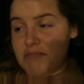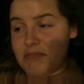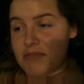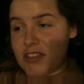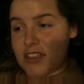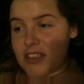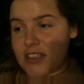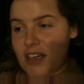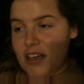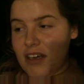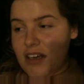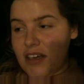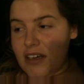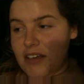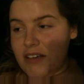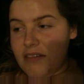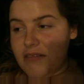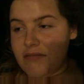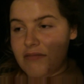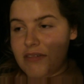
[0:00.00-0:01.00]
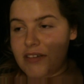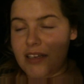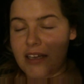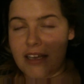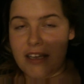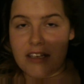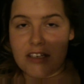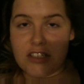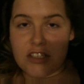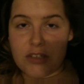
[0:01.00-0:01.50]
So,
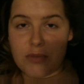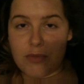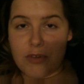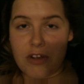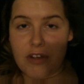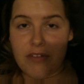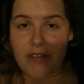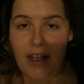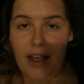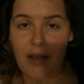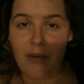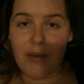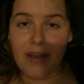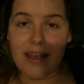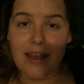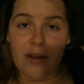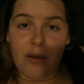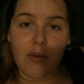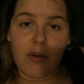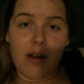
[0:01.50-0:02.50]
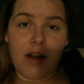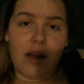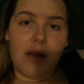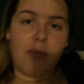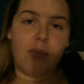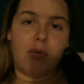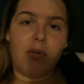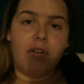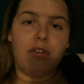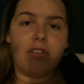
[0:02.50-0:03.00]
it just proves how ill I
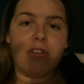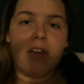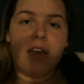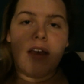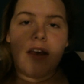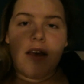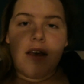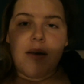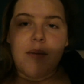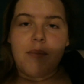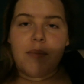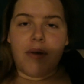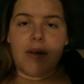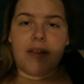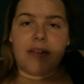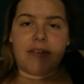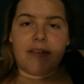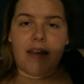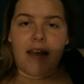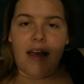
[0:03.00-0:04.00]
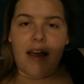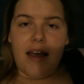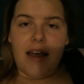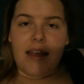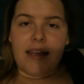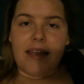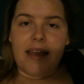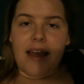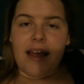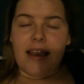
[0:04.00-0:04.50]
was. But,
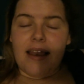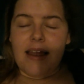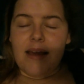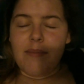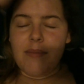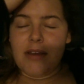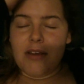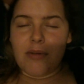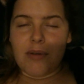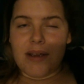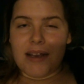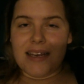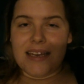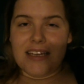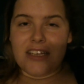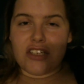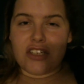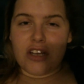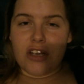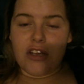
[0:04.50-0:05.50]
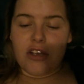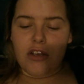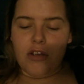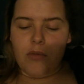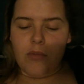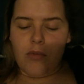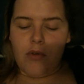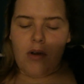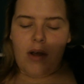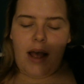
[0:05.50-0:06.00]
yeah, let me quickly show you
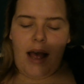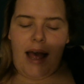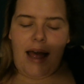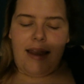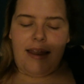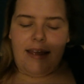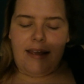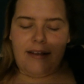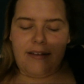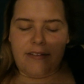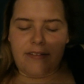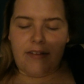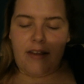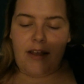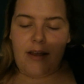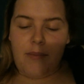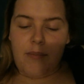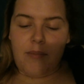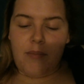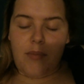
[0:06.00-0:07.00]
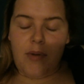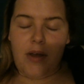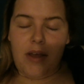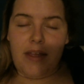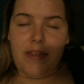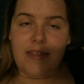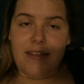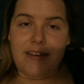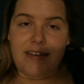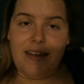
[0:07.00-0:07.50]
what Alex put
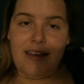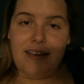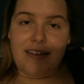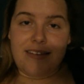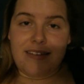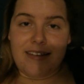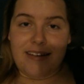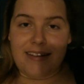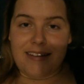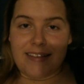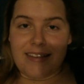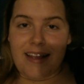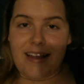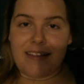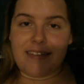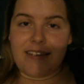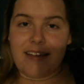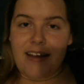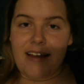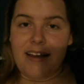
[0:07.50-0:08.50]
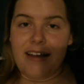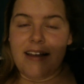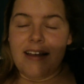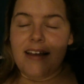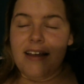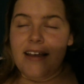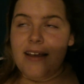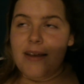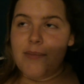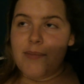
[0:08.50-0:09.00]
in the day 6 letter.
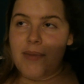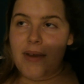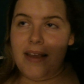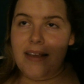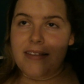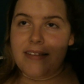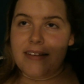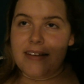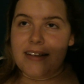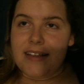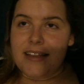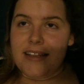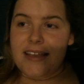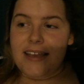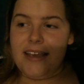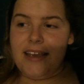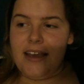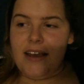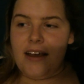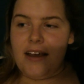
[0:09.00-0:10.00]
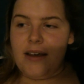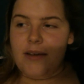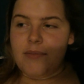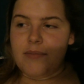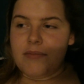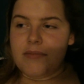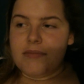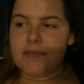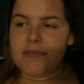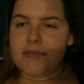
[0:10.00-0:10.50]
Basically,
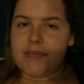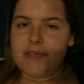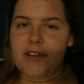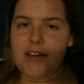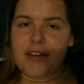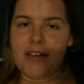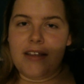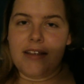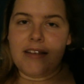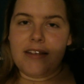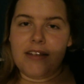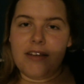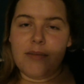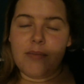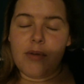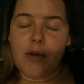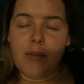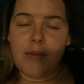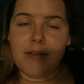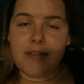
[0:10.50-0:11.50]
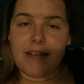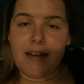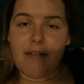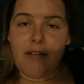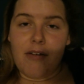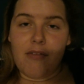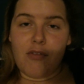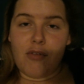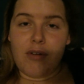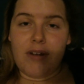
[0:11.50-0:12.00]
you can probably tell
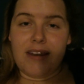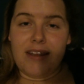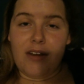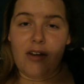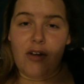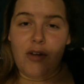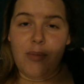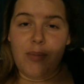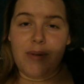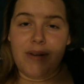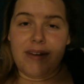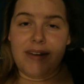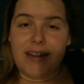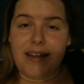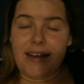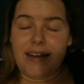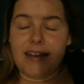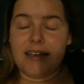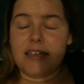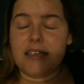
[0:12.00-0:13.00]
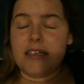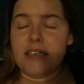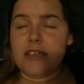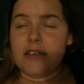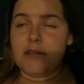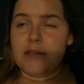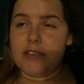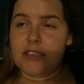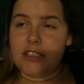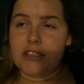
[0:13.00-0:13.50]
I've already opened it,
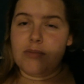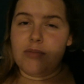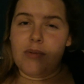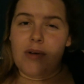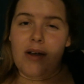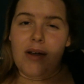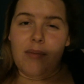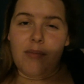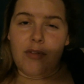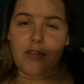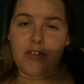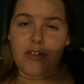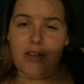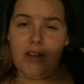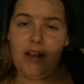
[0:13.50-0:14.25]
which is why I'm not doing, like,